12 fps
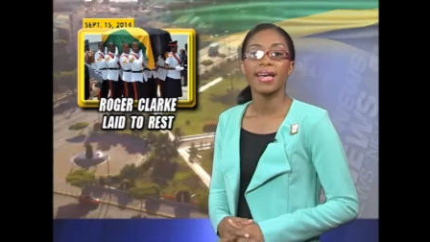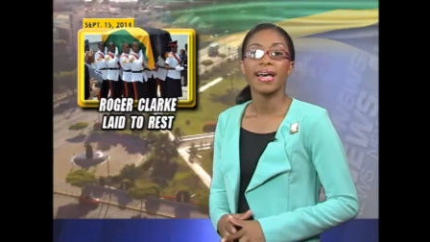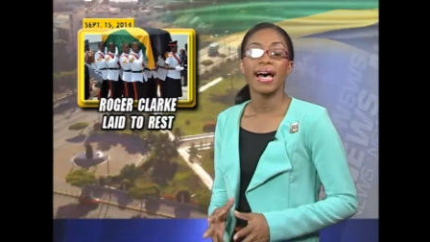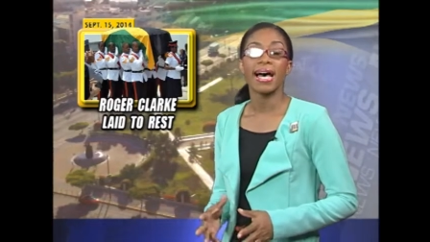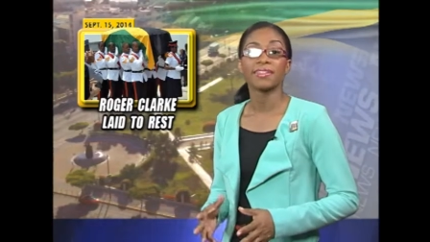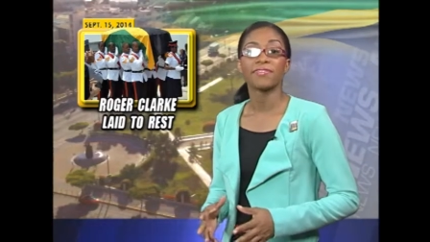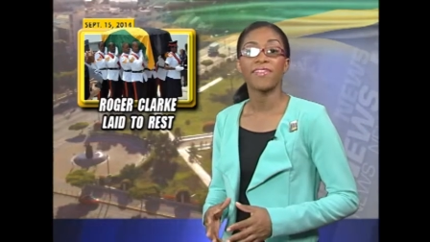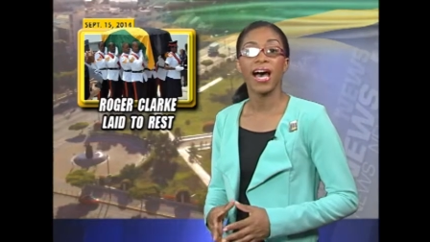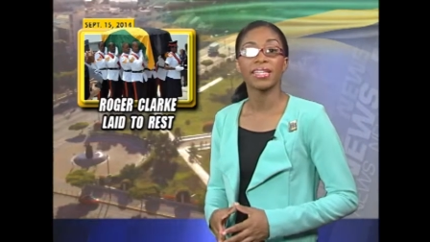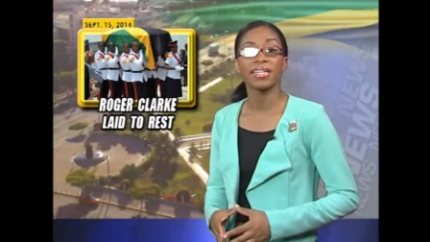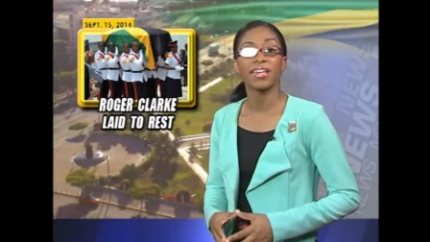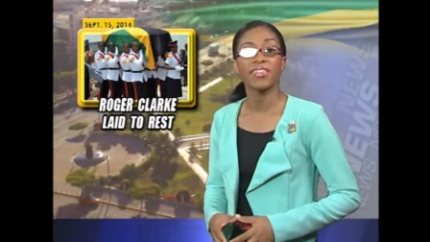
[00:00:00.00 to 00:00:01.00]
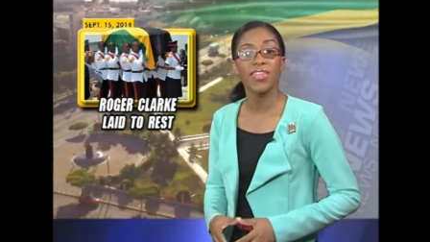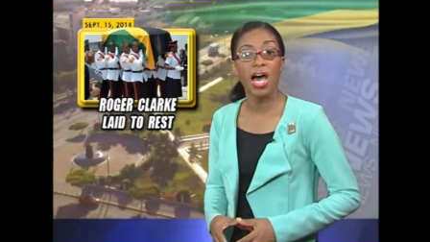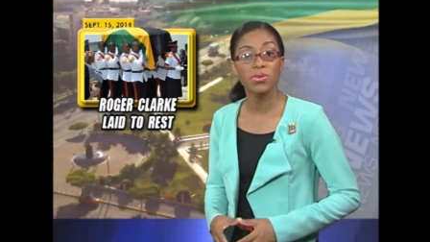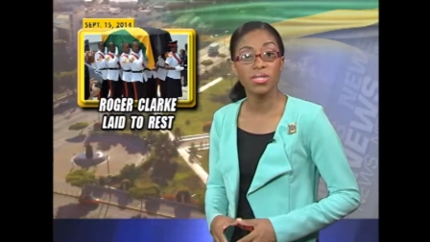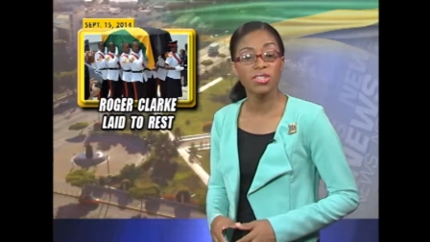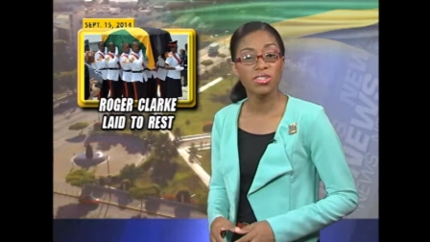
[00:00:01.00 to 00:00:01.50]
And finally,
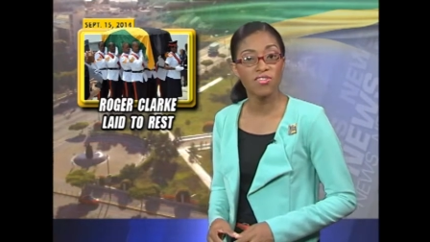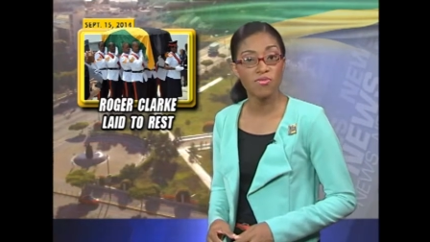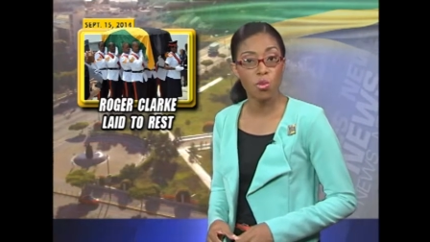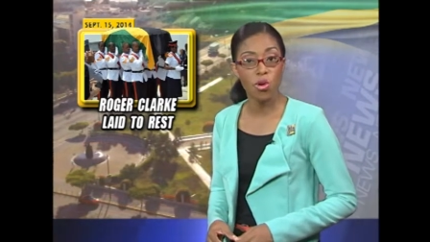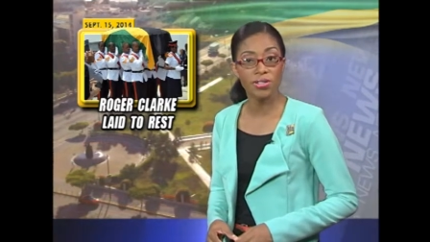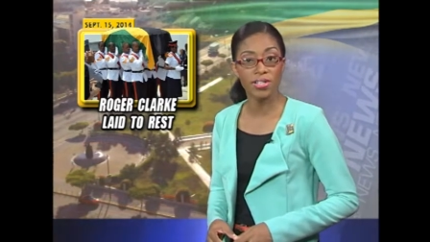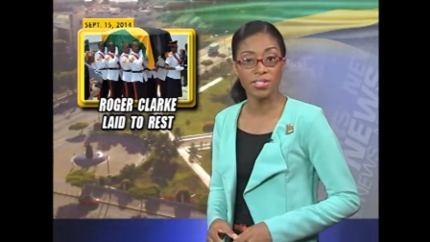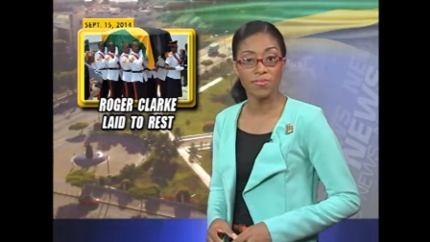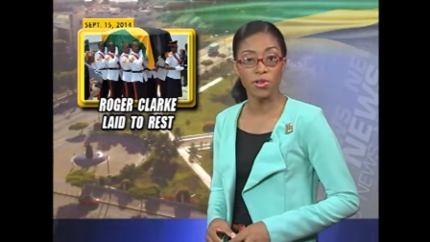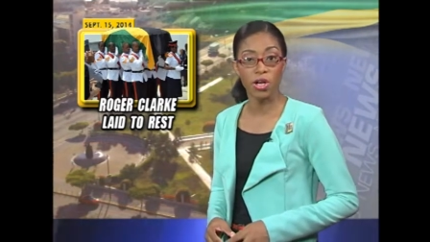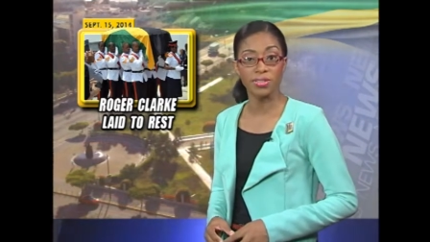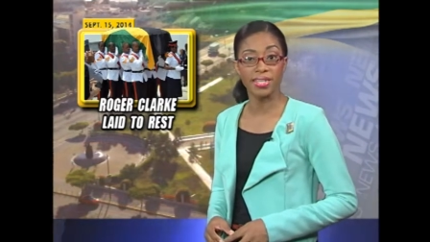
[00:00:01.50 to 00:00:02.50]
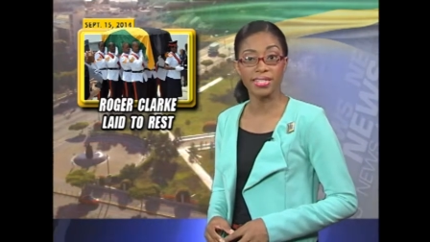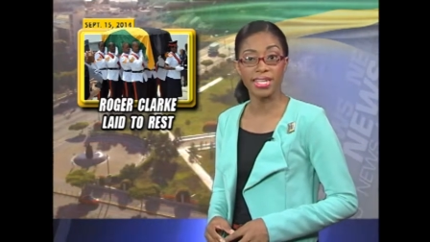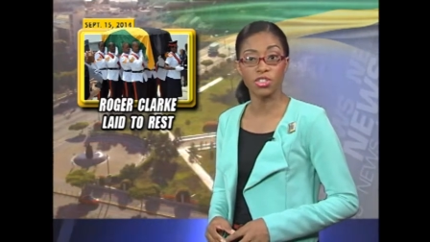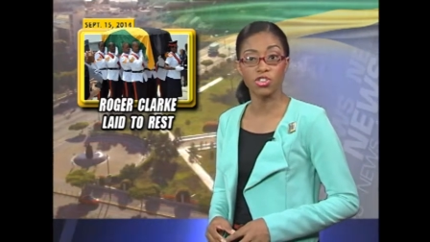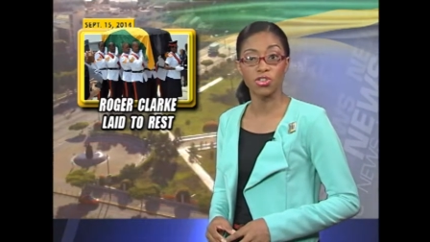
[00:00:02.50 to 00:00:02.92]
thousands of mourners flocked the St.